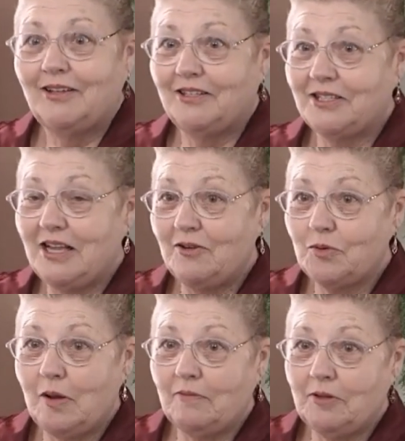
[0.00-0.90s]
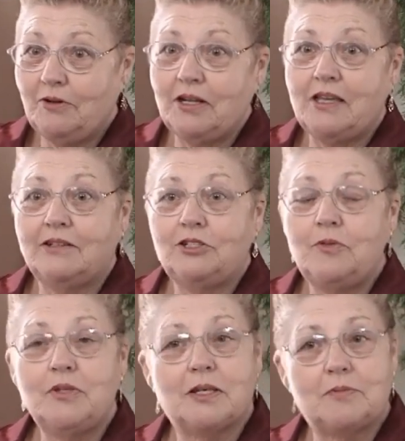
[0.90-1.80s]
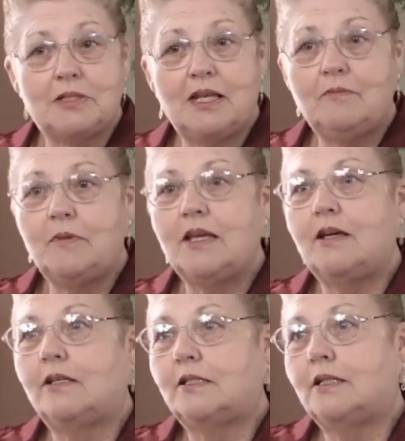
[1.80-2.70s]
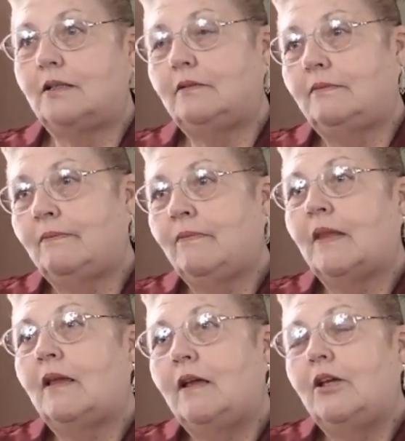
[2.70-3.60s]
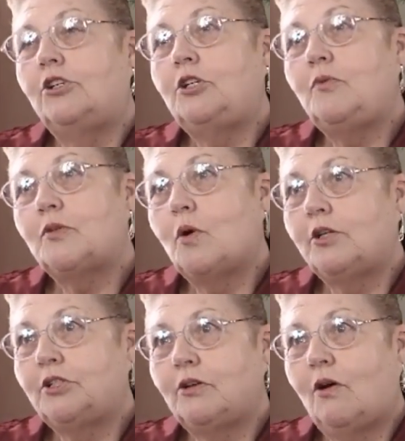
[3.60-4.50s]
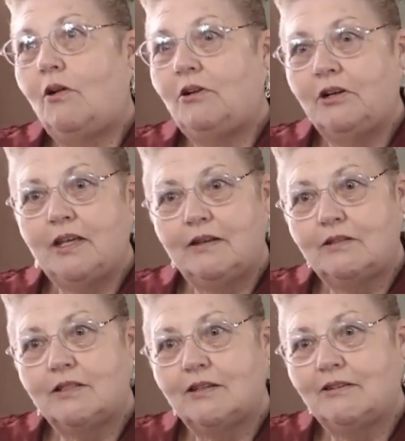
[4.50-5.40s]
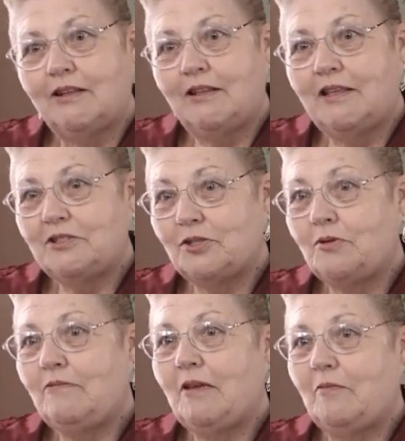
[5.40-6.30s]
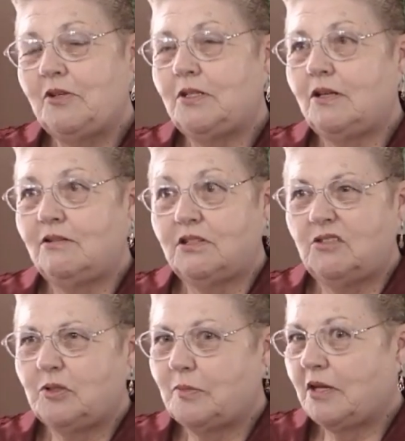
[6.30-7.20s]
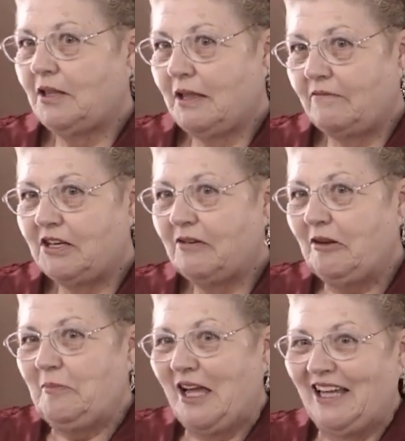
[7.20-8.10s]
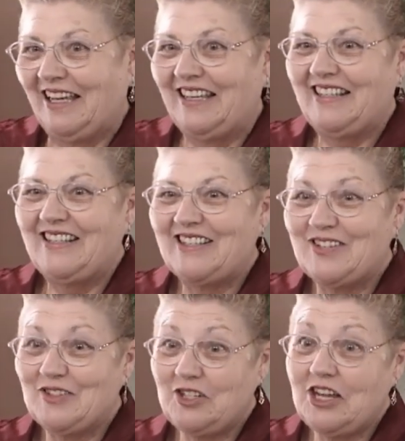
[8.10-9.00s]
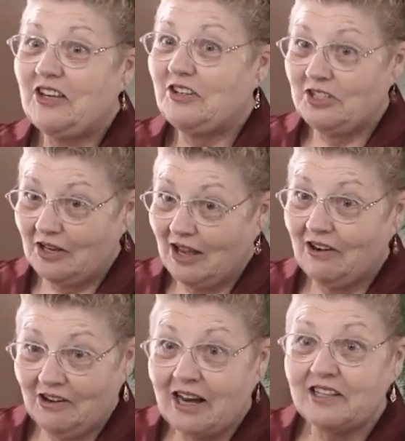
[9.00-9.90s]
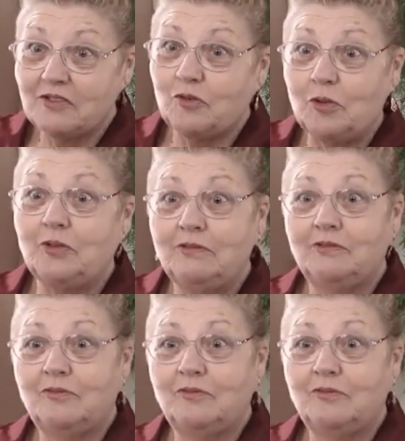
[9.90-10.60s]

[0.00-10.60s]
And it's now 12:30, and she was upset because she was watching all our kids. That's 3 families of kids. There was about 11 of them. So she had her hands full